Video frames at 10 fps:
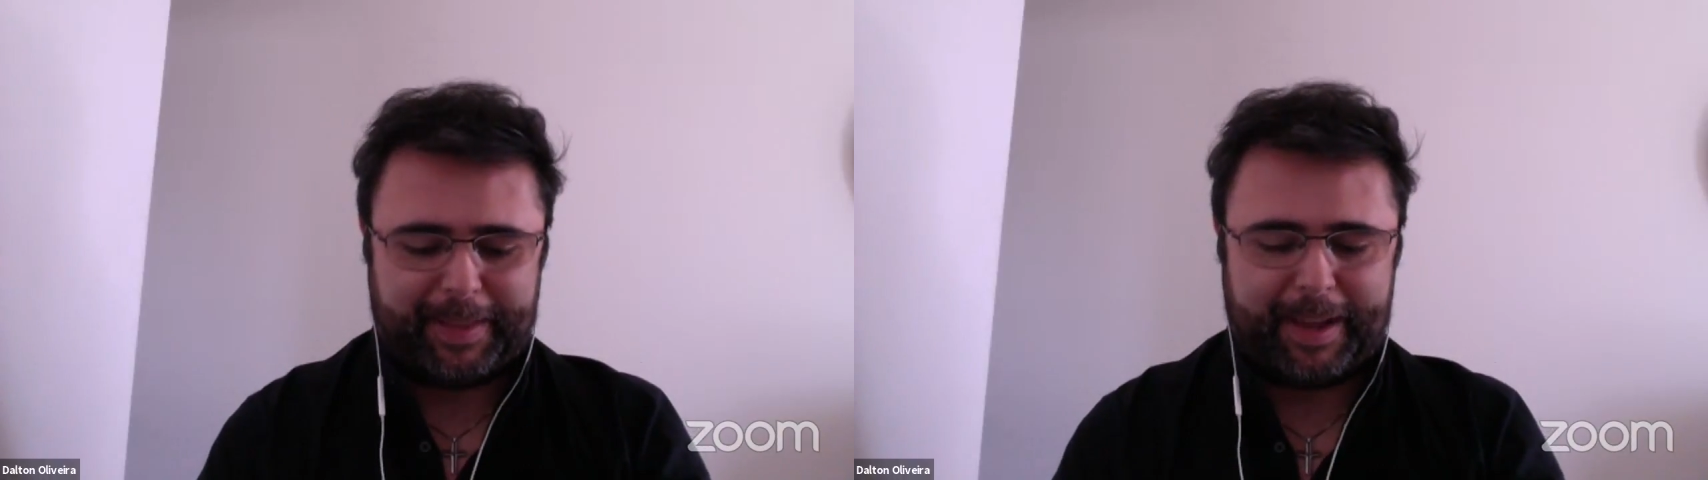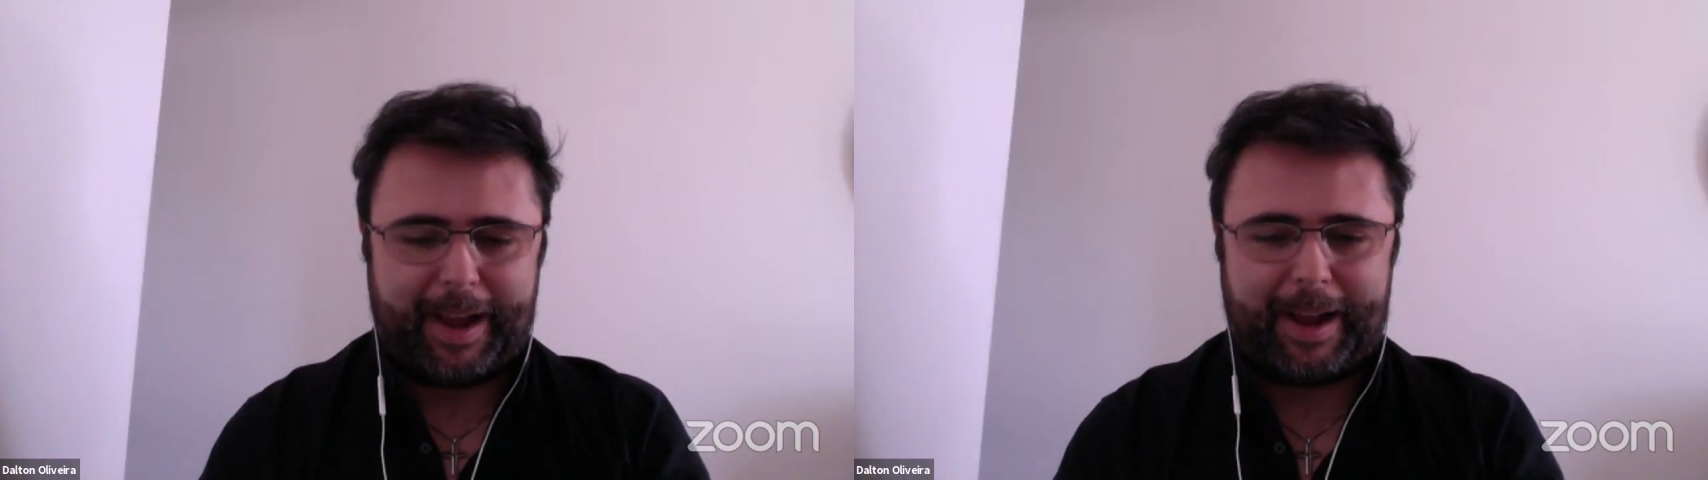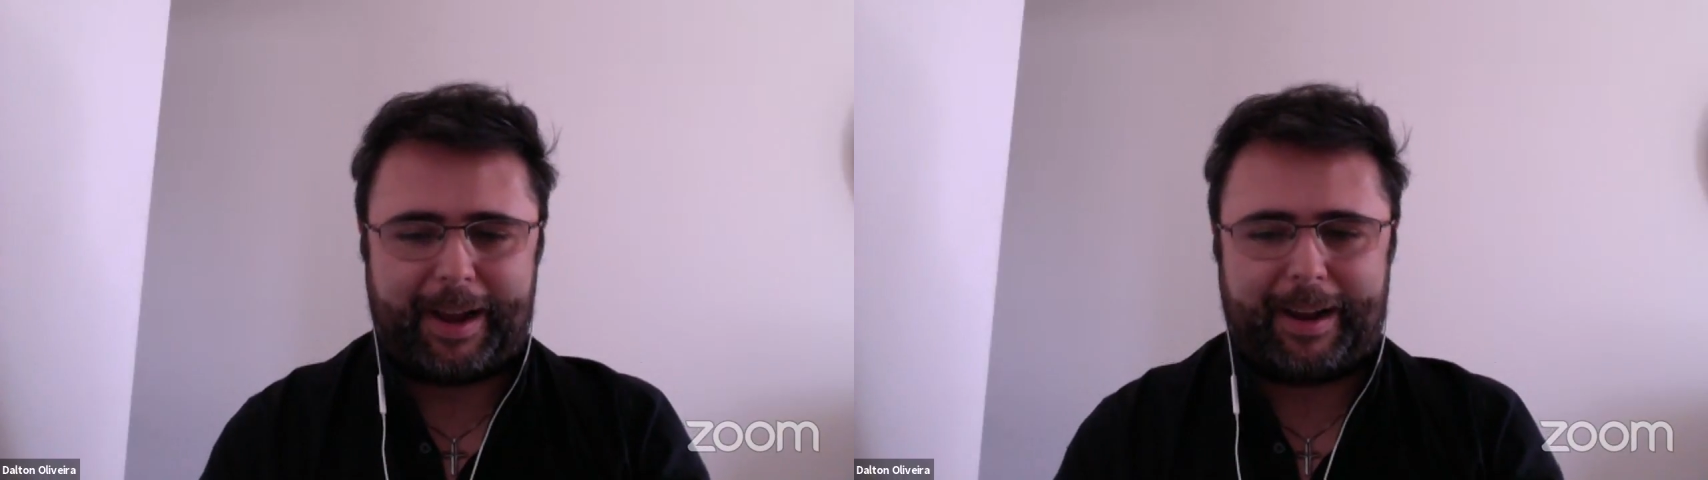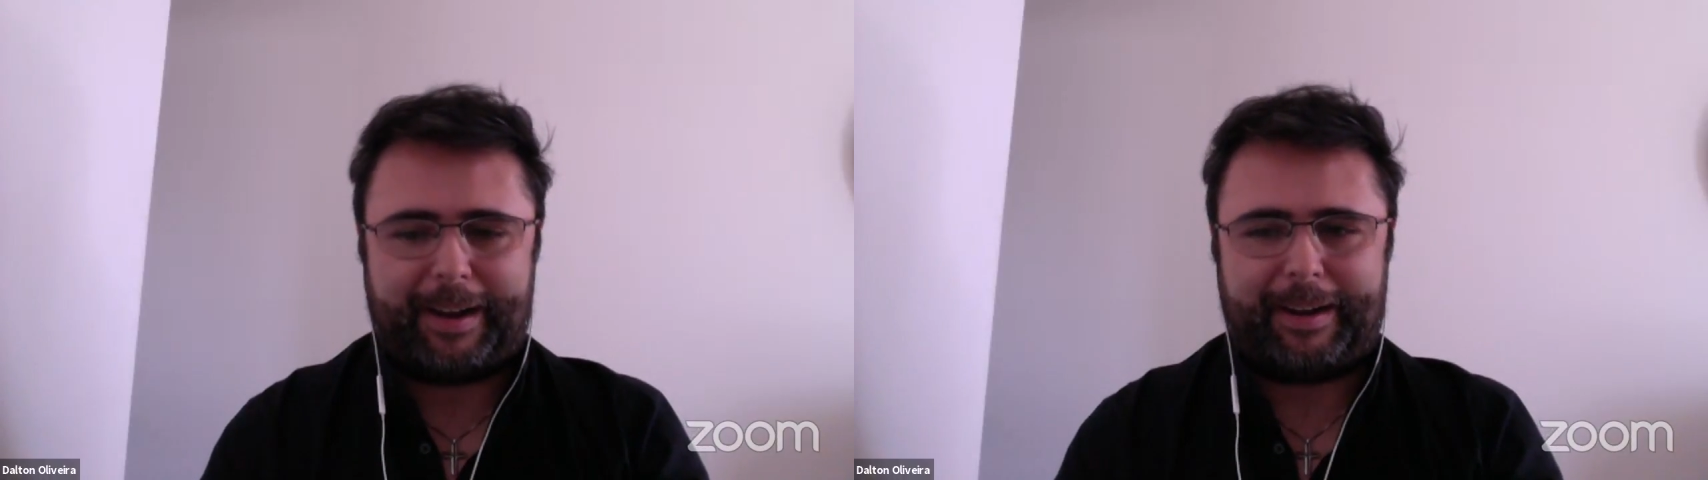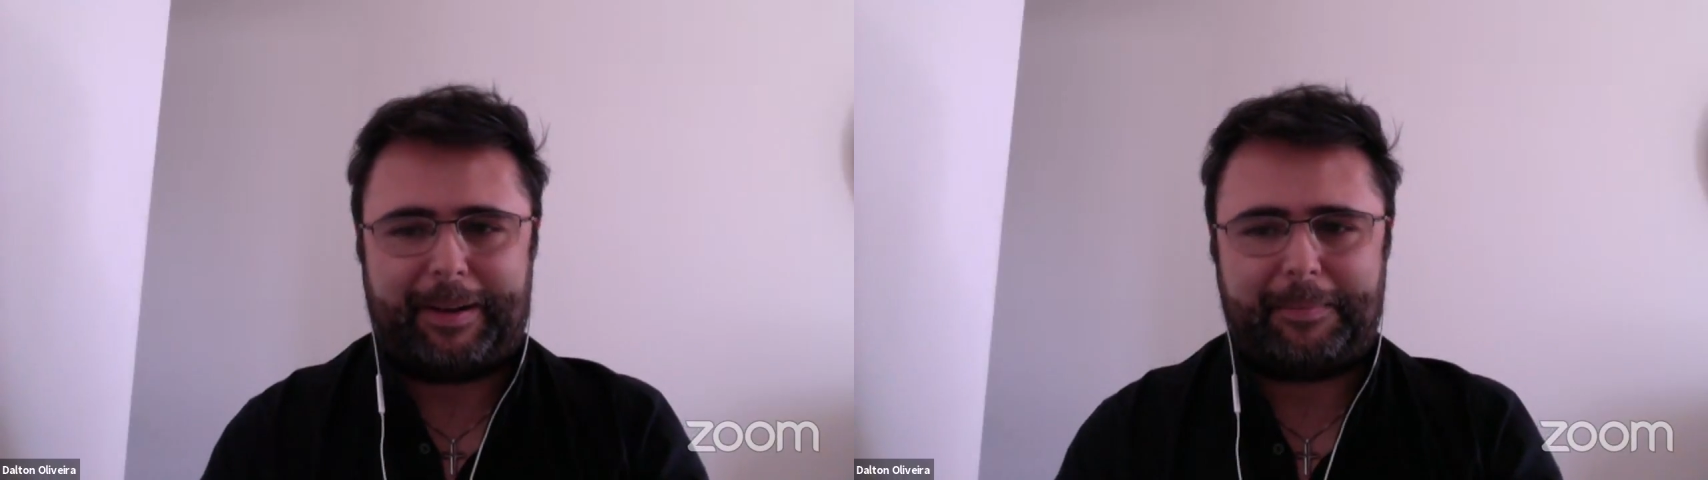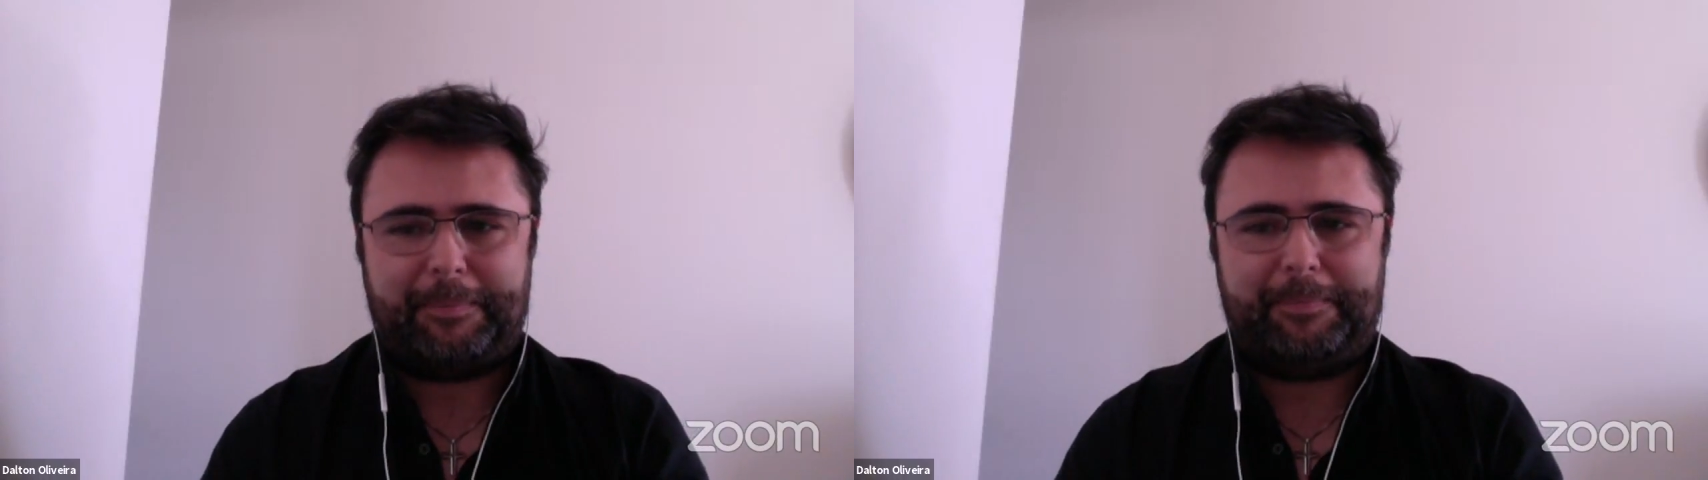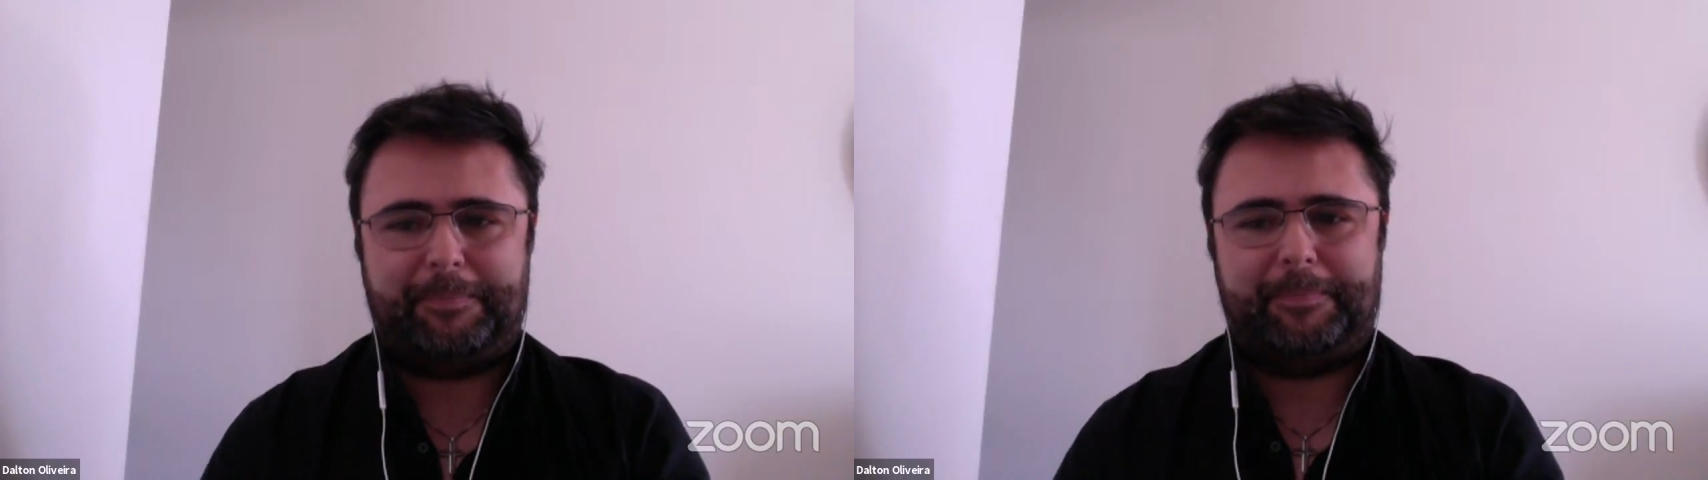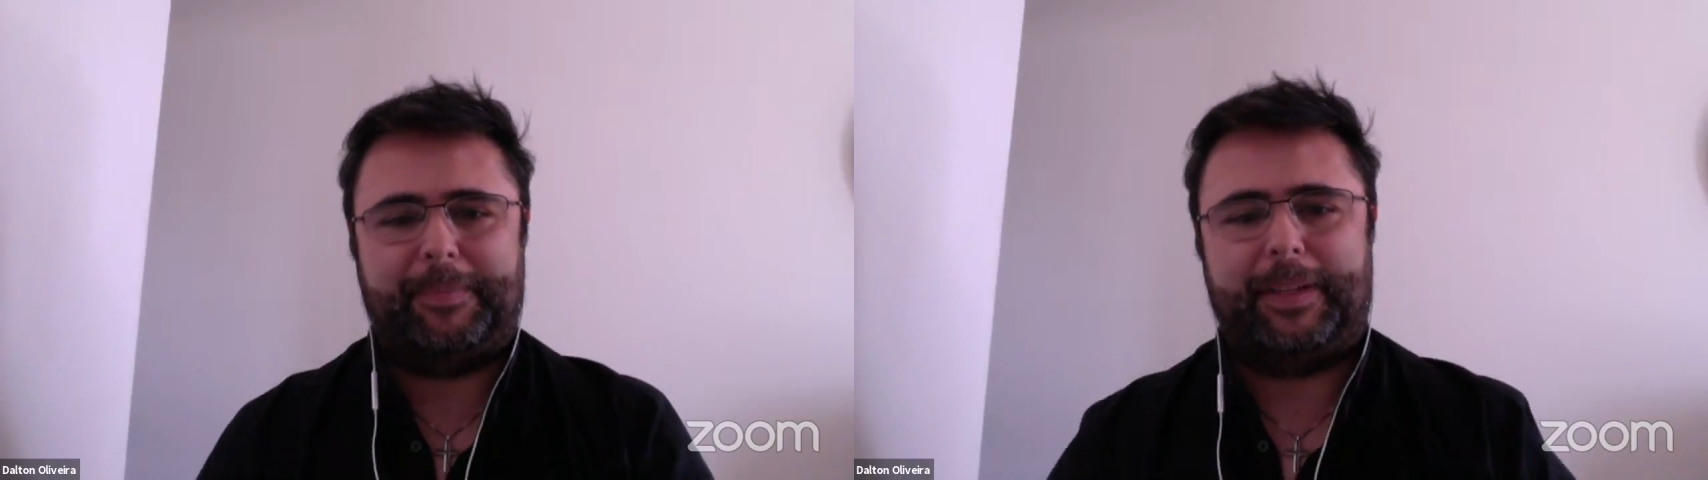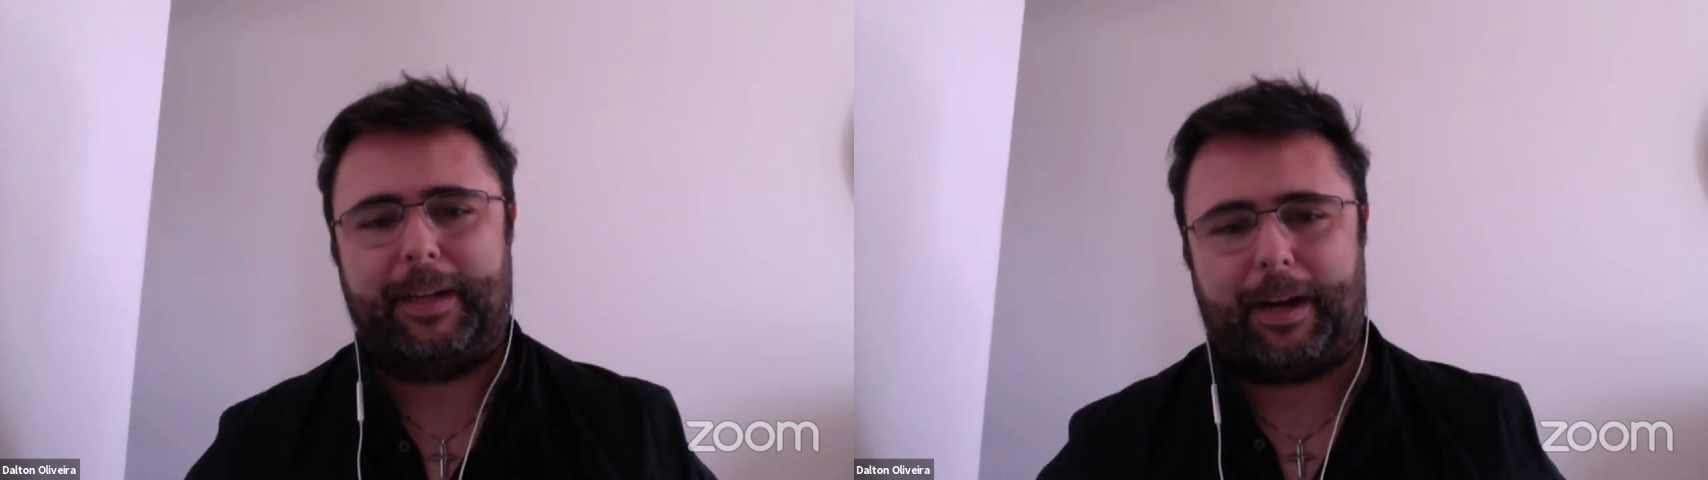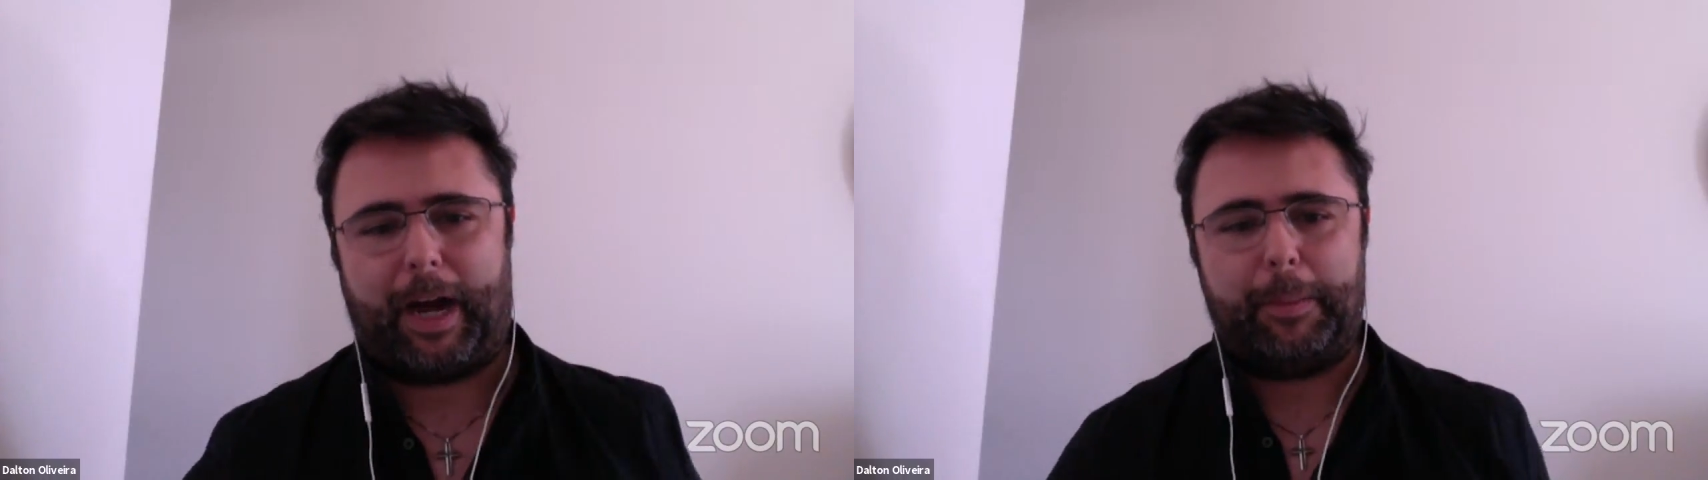
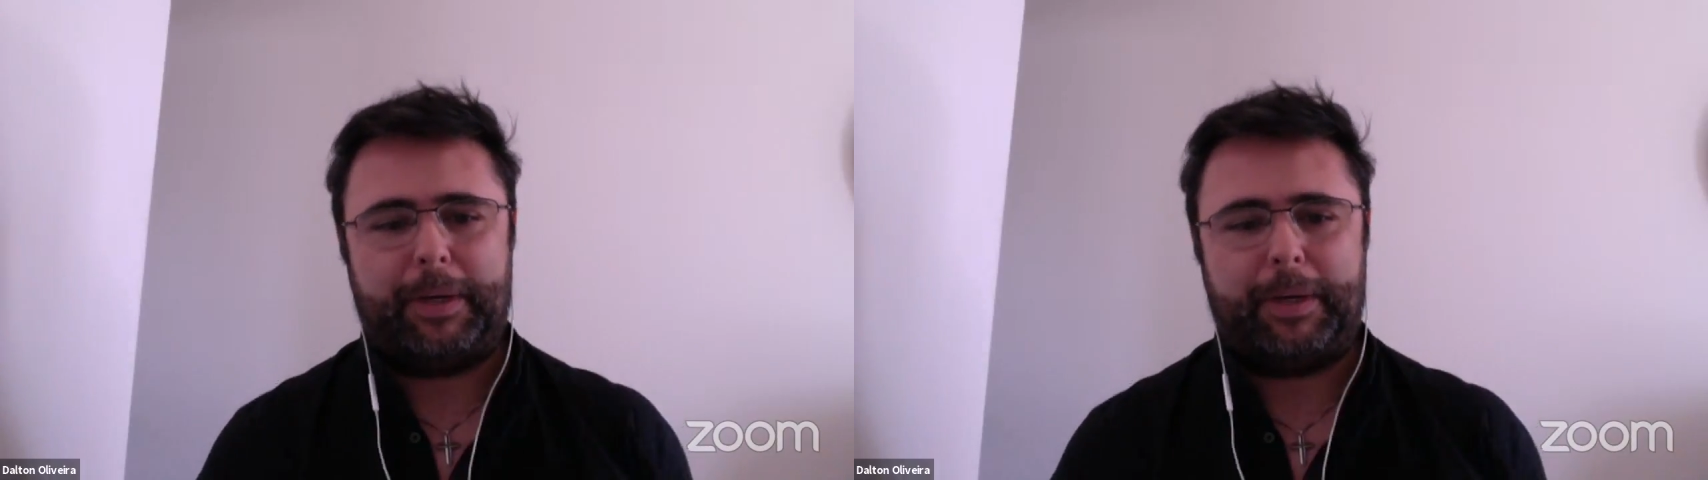I'm